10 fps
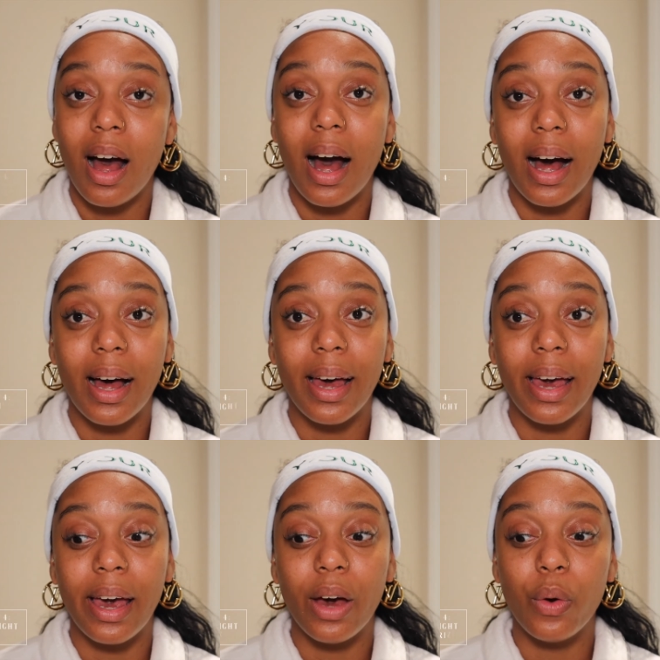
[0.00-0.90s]

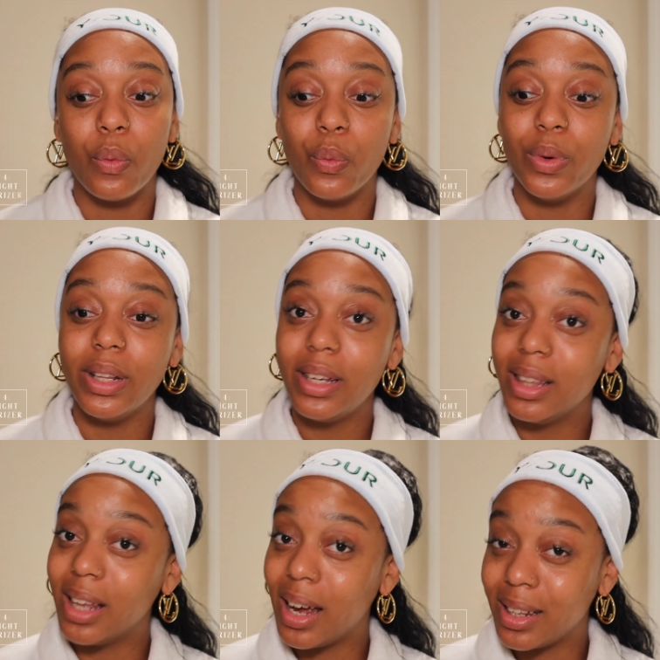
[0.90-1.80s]
I really
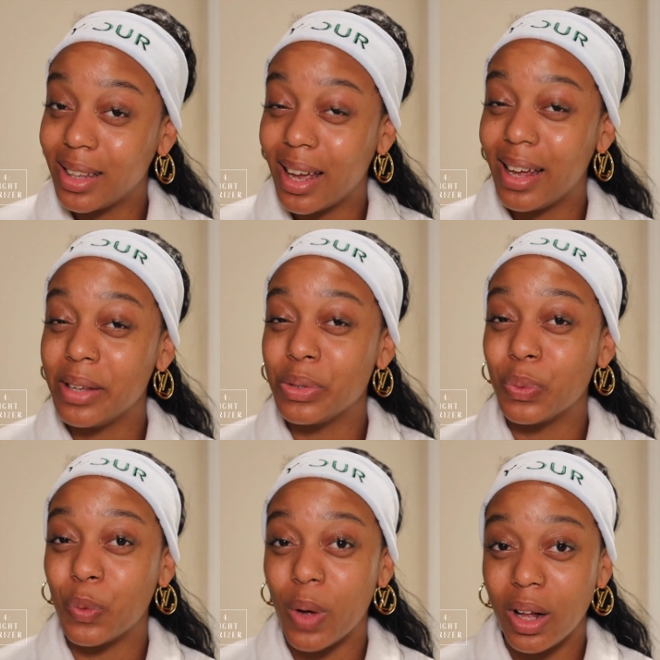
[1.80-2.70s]
liked that
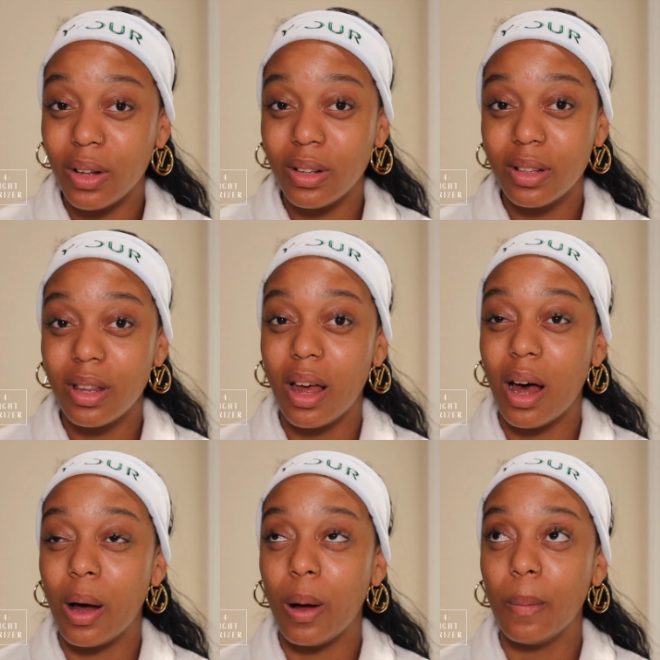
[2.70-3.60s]
as well.
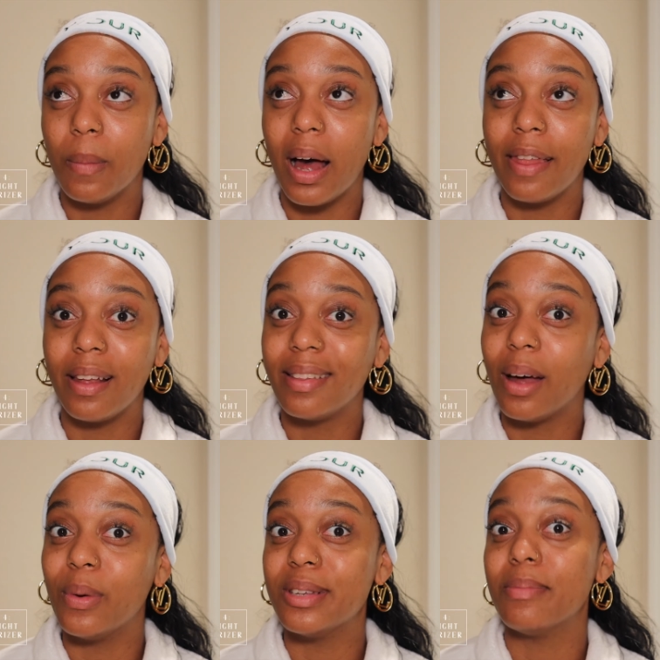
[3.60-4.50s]
I think
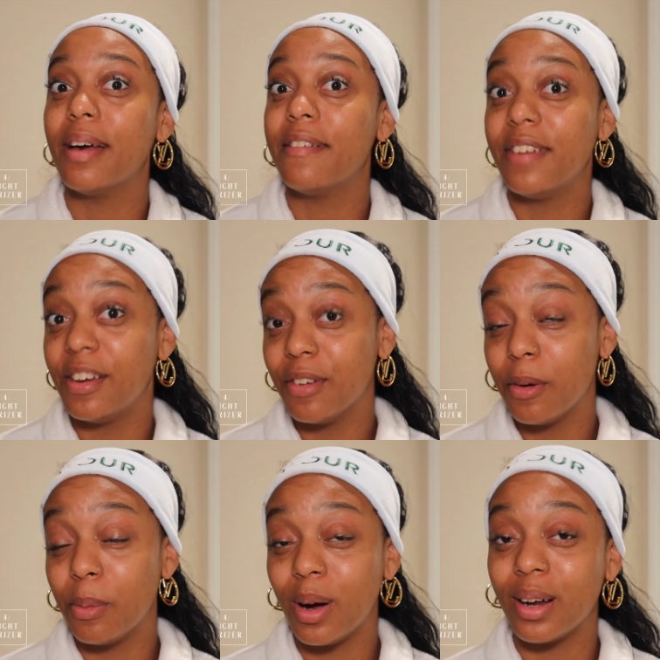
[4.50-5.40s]
that was my
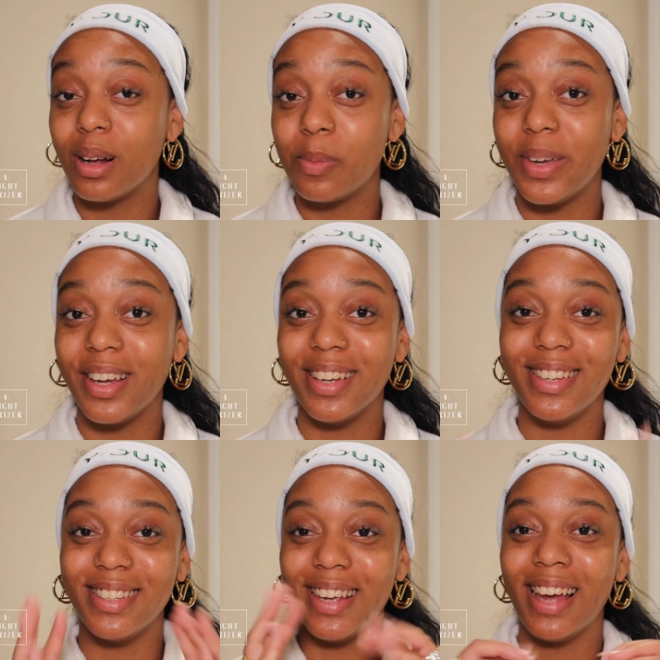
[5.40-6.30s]
favorite product
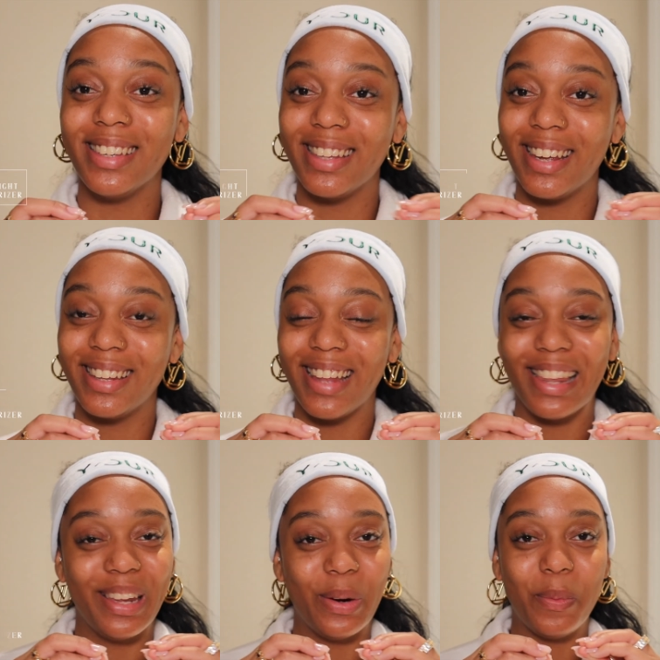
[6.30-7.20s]
because it has like that
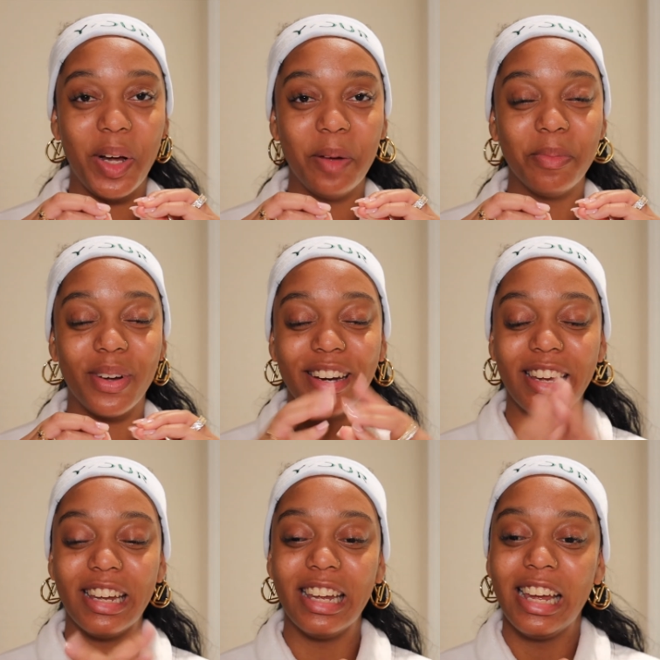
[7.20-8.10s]
little pump on
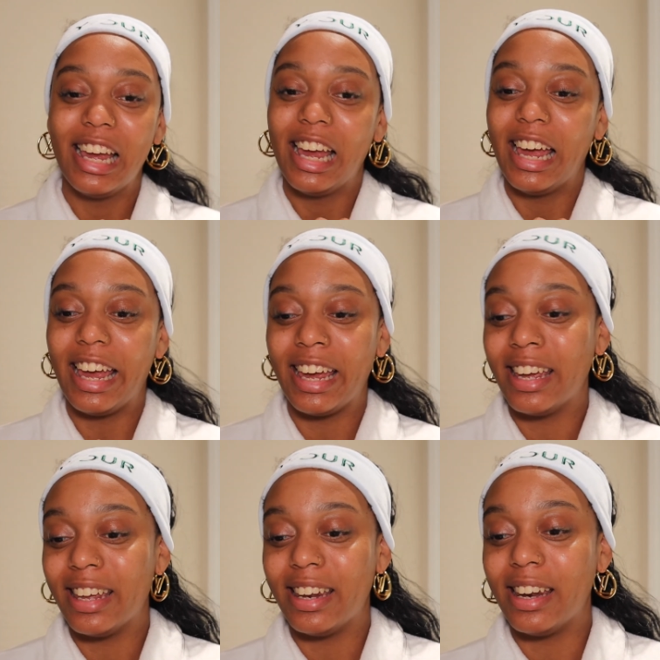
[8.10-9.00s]
it,
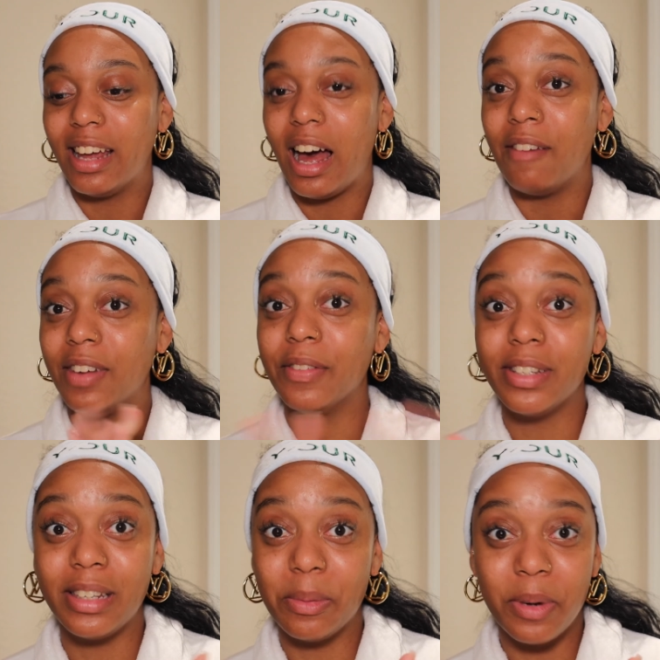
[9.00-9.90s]
and I've never
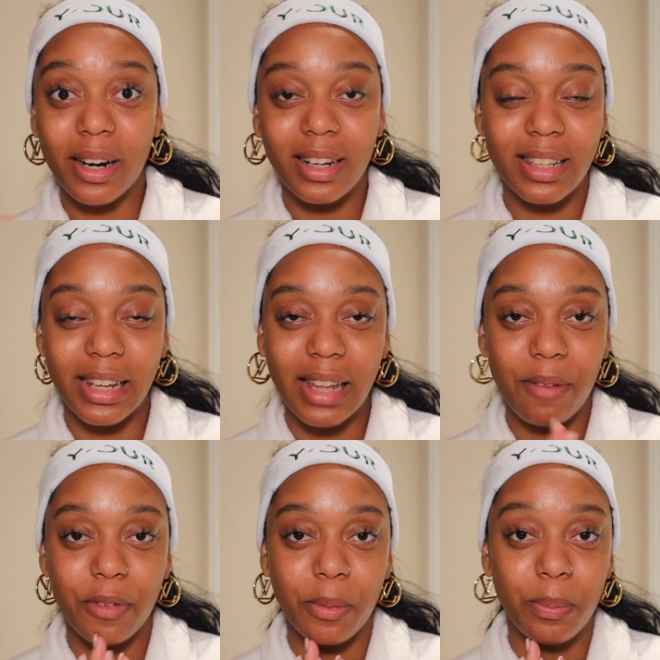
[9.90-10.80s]
seen a product like
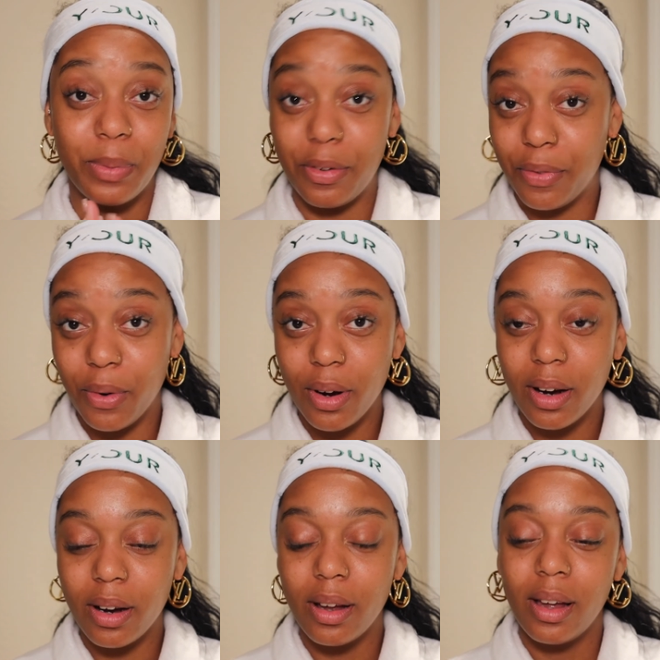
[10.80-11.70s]
that before.